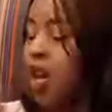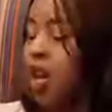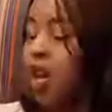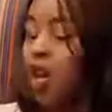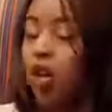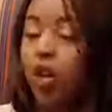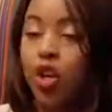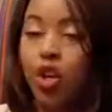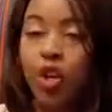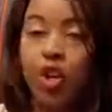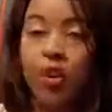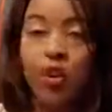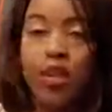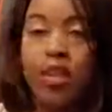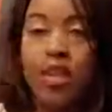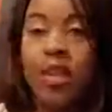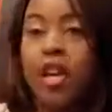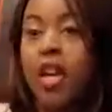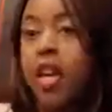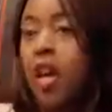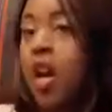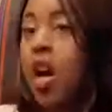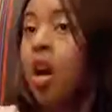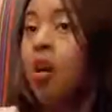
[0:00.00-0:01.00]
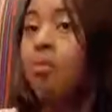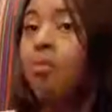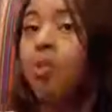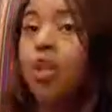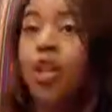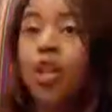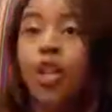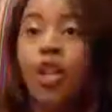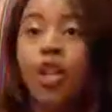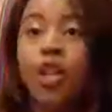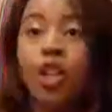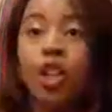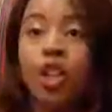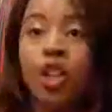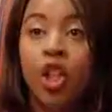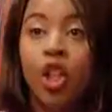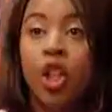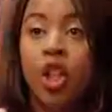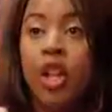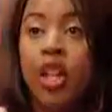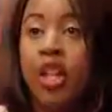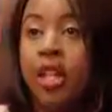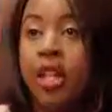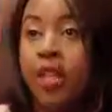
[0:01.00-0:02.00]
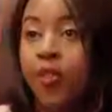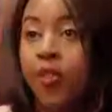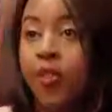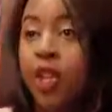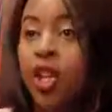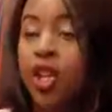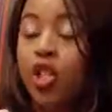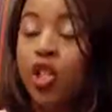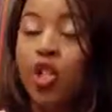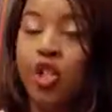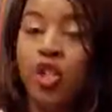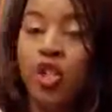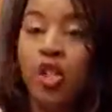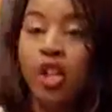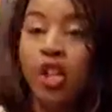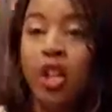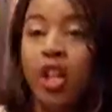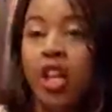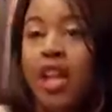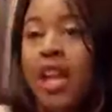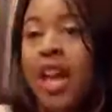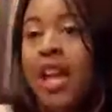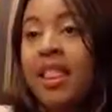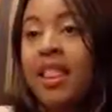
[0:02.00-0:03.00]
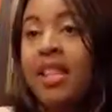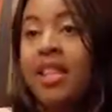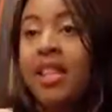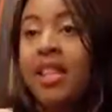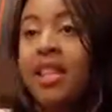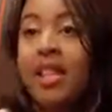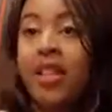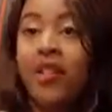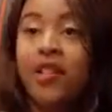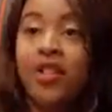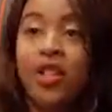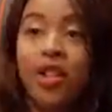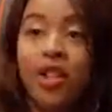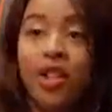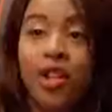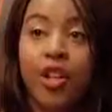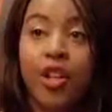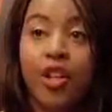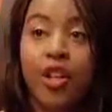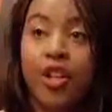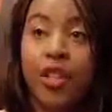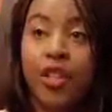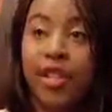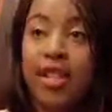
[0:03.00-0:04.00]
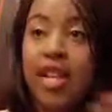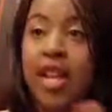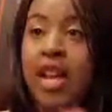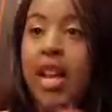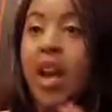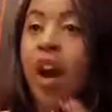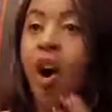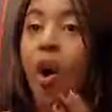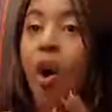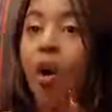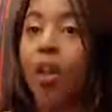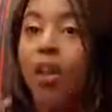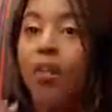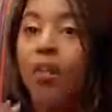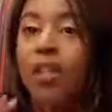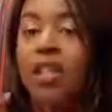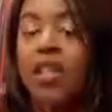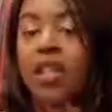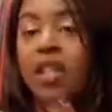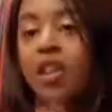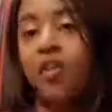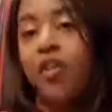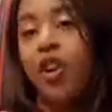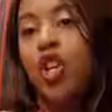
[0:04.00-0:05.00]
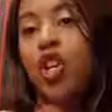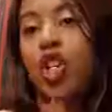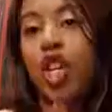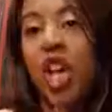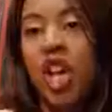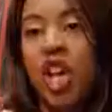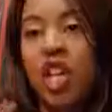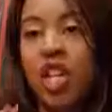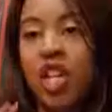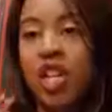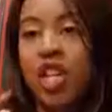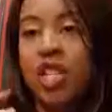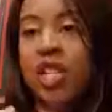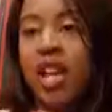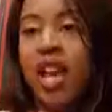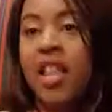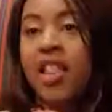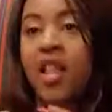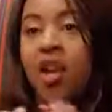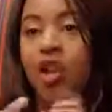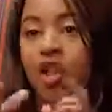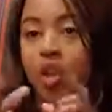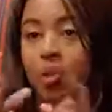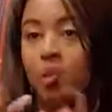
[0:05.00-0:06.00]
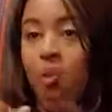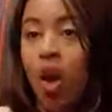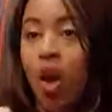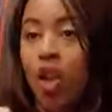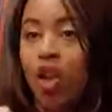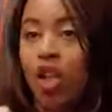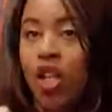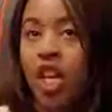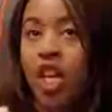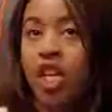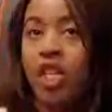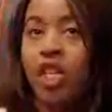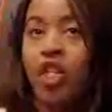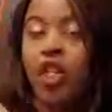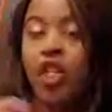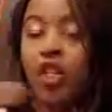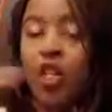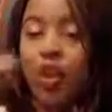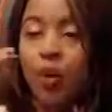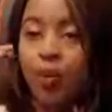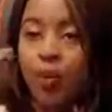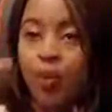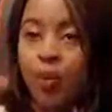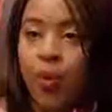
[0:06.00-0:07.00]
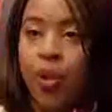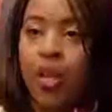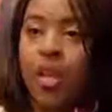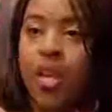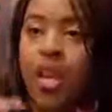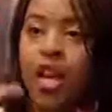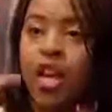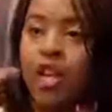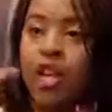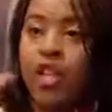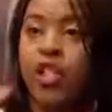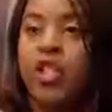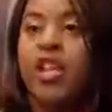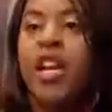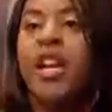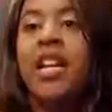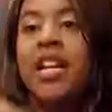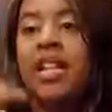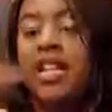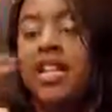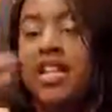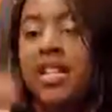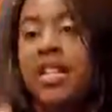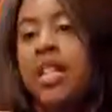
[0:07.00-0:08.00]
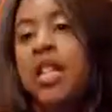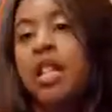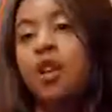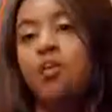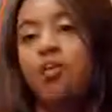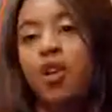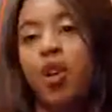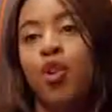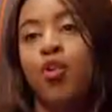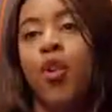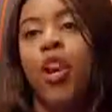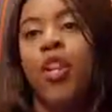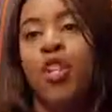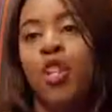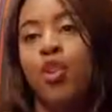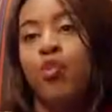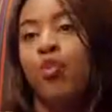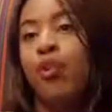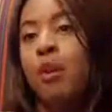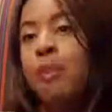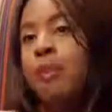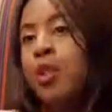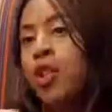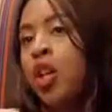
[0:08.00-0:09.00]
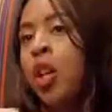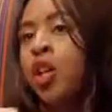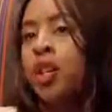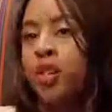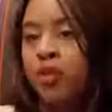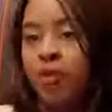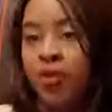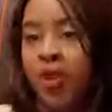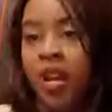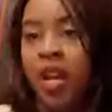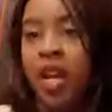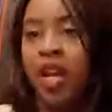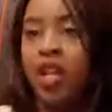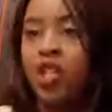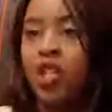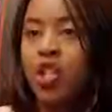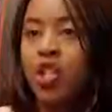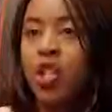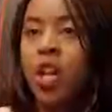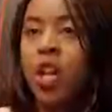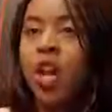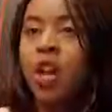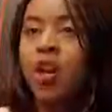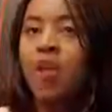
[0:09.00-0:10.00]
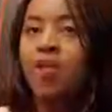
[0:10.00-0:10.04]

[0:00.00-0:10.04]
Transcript: You're using GitHub, you're learning the different things, you're looking at the diffs, you're seeing all of these different changes, and they're small changes so you really understand and see the progression from start to finish,